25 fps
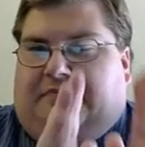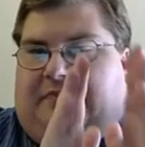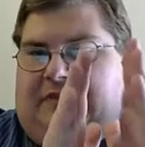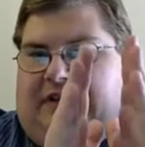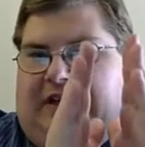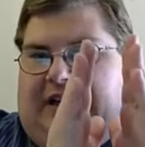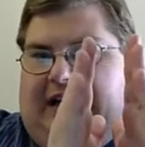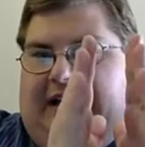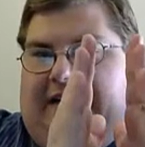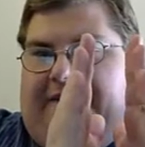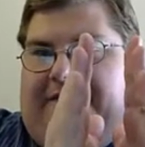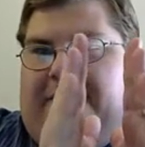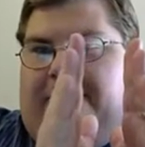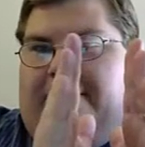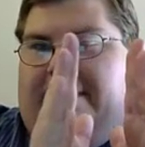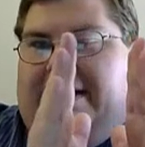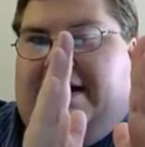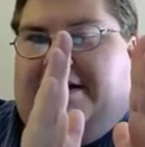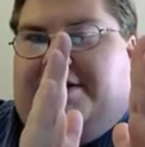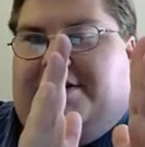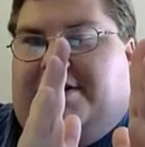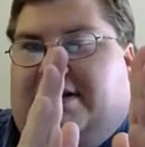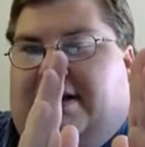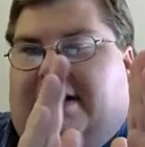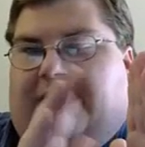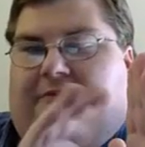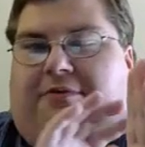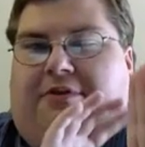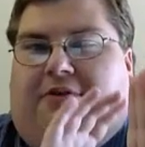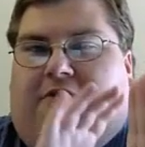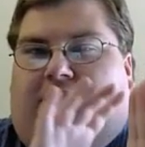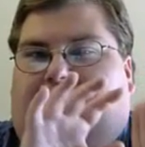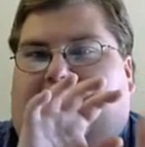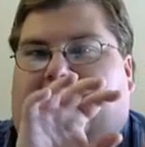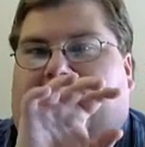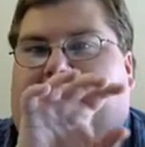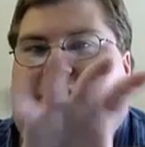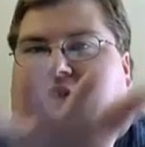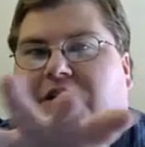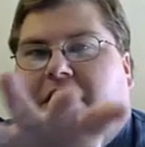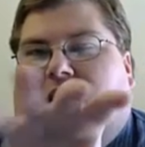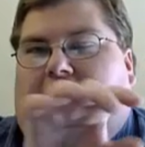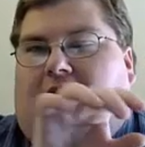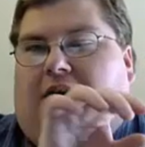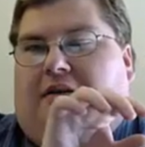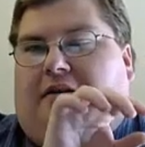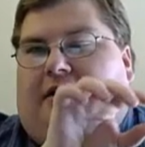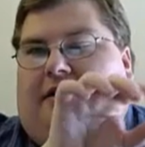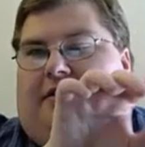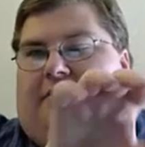okay, if you imagine like we're looking
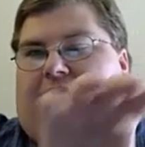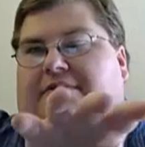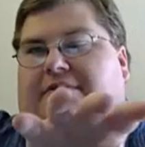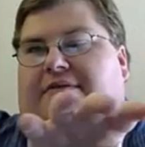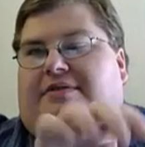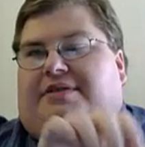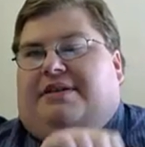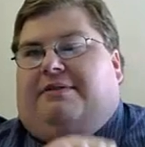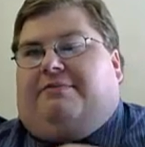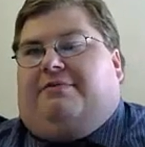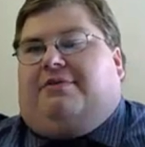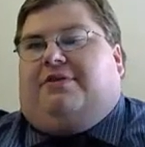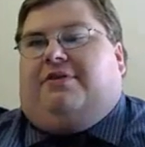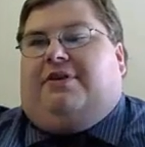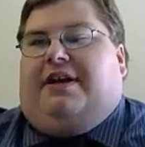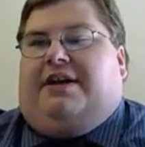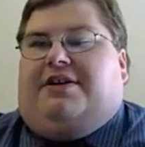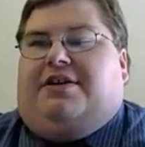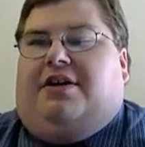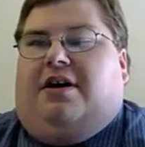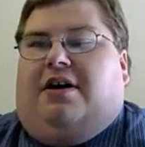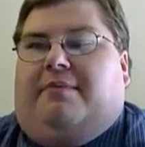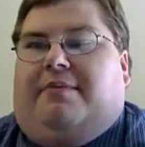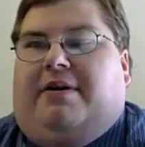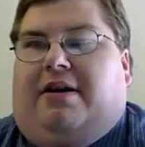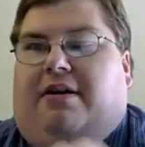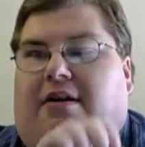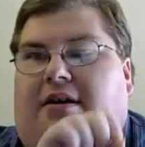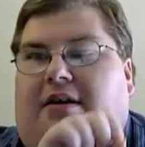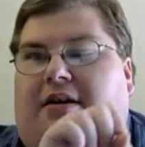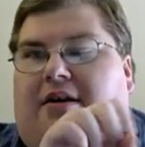top, say we're looking top down.